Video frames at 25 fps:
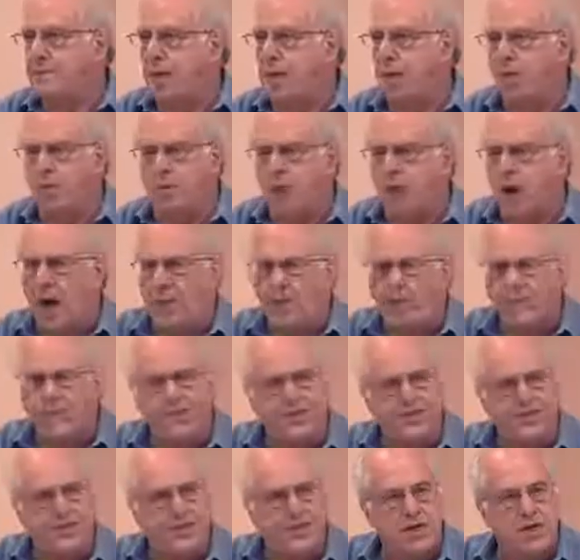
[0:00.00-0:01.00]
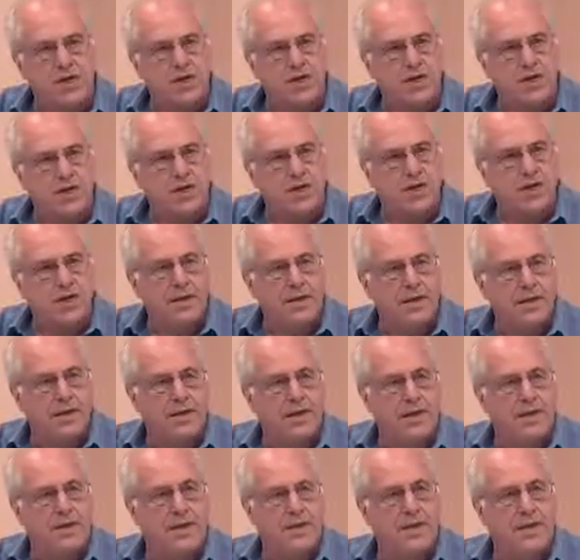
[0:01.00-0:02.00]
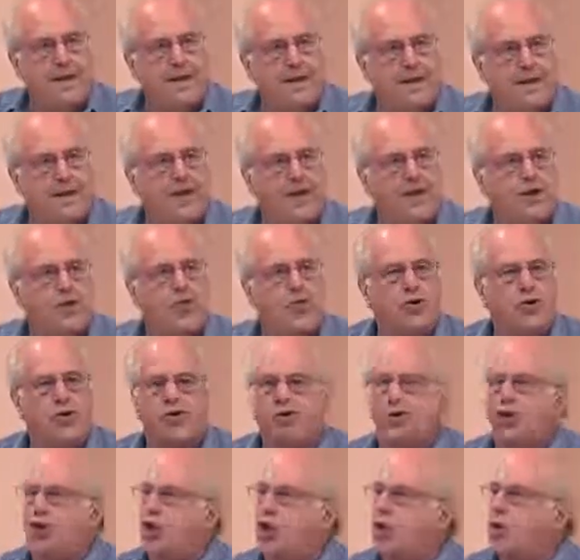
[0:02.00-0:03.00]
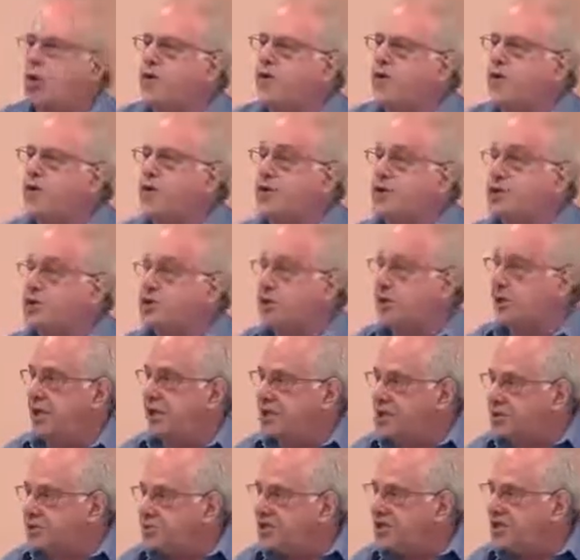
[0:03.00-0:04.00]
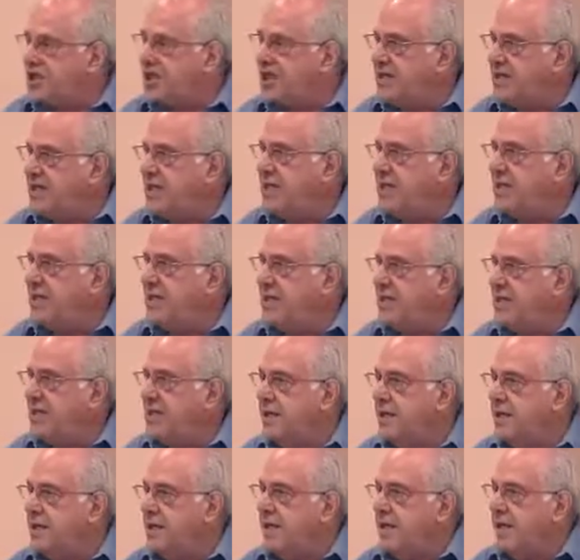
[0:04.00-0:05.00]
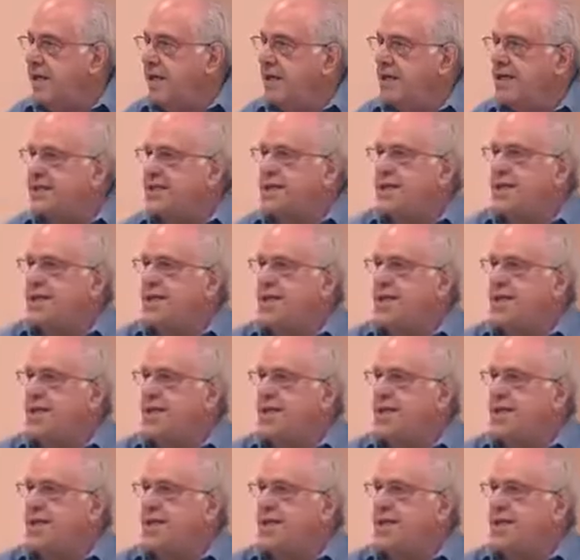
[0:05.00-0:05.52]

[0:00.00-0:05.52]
And why was this done? In order to go to the legislature, which they did, and say,